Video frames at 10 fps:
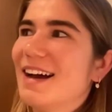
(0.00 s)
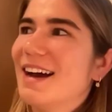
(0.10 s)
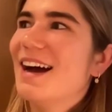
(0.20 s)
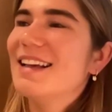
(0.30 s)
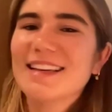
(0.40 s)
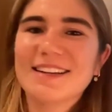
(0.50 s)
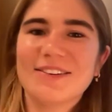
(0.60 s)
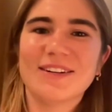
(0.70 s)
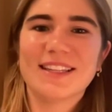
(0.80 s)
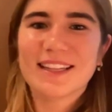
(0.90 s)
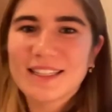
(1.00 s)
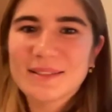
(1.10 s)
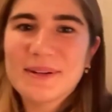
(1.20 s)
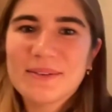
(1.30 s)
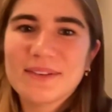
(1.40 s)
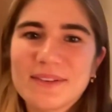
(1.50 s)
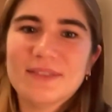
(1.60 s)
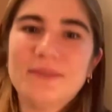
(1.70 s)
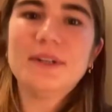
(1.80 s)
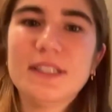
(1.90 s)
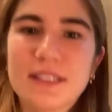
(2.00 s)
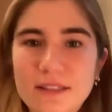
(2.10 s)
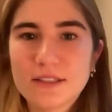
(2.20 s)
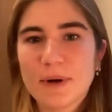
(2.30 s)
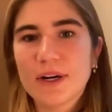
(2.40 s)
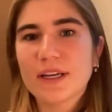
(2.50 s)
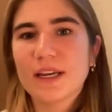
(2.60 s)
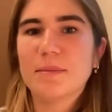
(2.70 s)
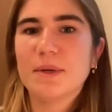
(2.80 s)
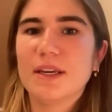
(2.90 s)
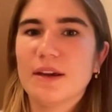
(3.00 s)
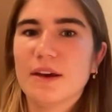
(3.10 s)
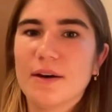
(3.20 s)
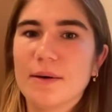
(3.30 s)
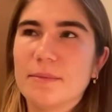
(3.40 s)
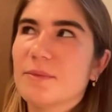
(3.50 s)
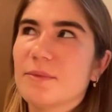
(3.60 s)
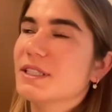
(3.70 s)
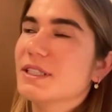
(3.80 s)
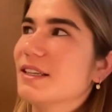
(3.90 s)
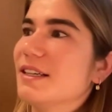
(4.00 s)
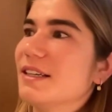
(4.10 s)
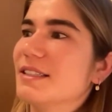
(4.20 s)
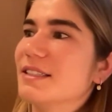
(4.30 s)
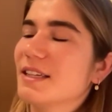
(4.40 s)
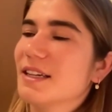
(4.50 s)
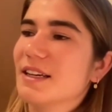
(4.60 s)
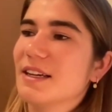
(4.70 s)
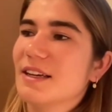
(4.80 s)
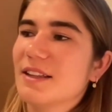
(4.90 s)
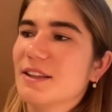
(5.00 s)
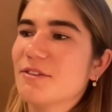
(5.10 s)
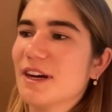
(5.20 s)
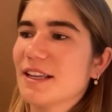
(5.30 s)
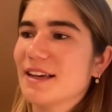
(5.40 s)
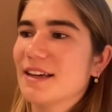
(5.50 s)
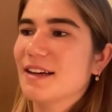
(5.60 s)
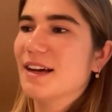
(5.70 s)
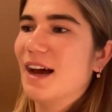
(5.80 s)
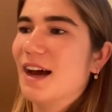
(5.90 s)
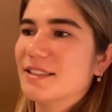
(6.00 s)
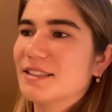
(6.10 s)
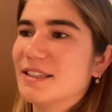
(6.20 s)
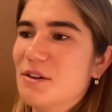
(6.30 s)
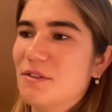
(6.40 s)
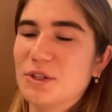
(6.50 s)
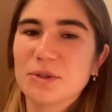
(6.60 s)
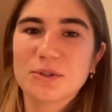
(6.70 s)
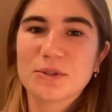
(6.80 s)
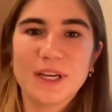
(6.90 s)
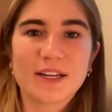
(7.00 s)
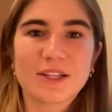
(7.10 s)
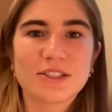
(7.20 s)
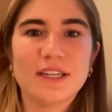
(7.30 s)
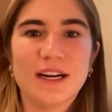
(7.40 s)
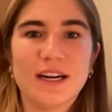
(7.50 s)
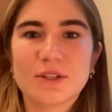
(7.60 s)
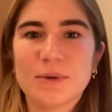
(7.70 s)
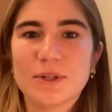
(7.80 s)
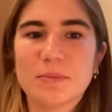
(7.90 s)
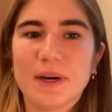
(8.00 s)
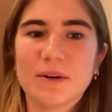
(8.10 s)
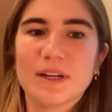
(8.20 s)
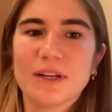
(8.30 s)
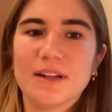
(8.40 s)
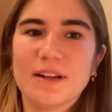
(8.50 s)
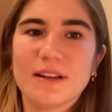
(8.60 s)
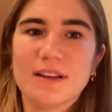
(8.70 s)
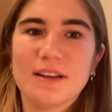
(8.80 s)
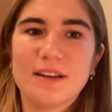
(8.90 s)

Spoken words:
yeah, I think one thing that's been really sparking me recently is the fact that as individuals we actually have so much power in